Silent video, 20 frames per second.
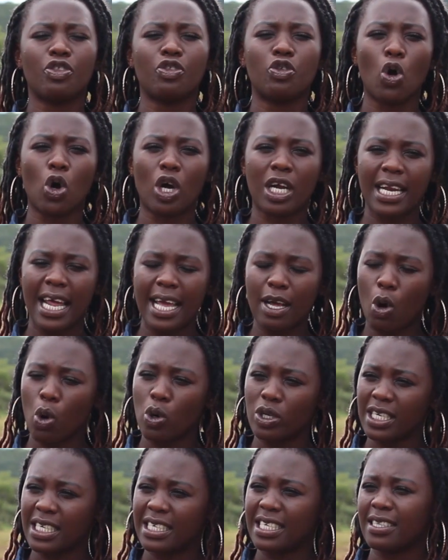your clay
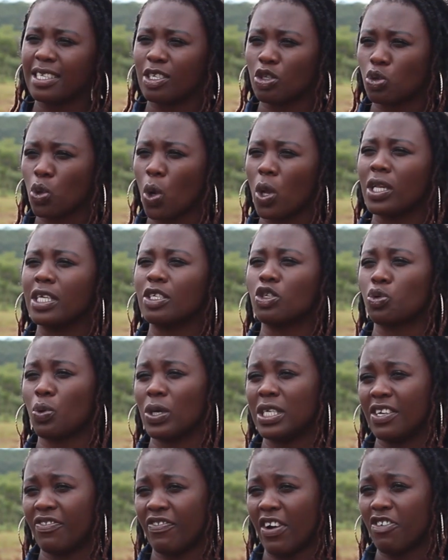content in the soil is
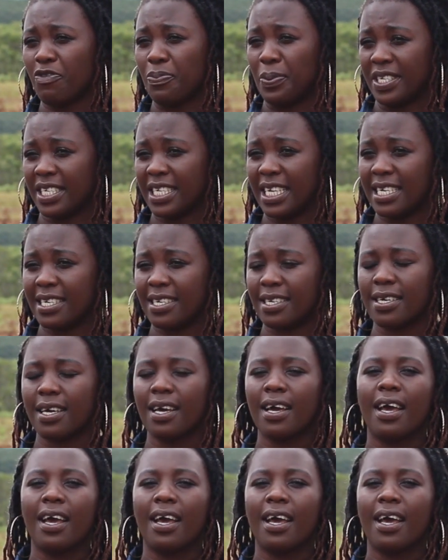25%